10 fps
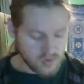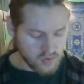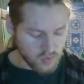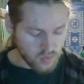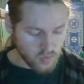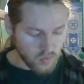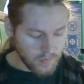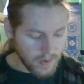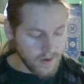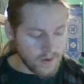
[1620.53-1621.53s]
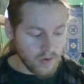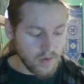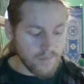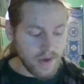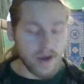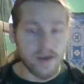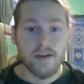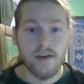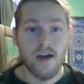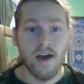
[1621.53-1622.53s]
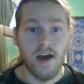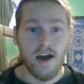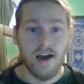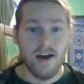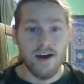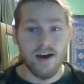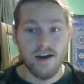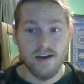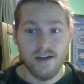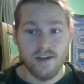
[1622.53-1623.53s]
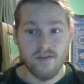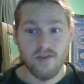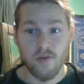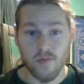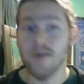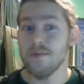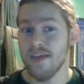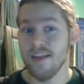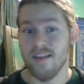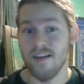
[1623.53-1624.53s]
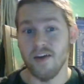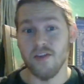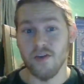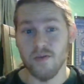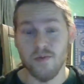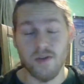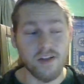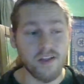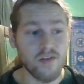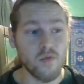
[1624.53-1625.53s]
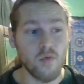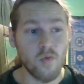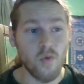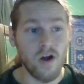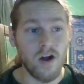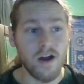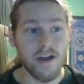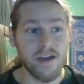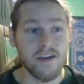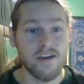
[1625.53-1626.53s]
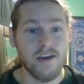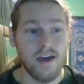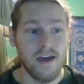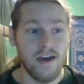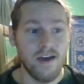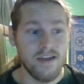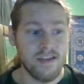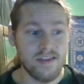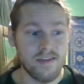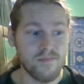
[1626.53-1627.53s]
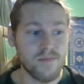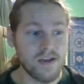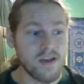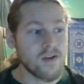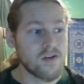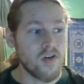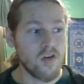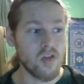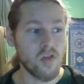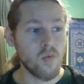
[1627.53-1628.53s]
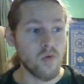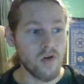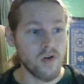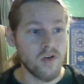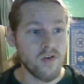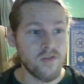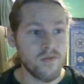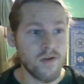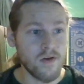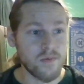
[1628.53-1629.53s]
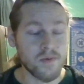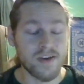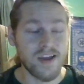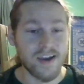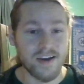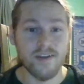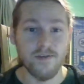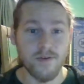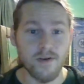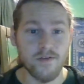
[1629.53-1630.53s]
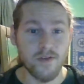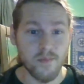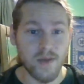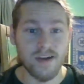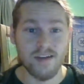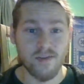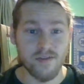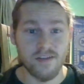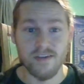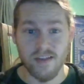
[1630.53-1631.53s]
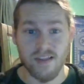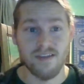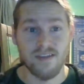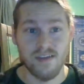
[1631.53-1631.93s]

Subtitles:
to repair a mech. So maybe that's another reason why my characters were very protective of their mechs. It's just,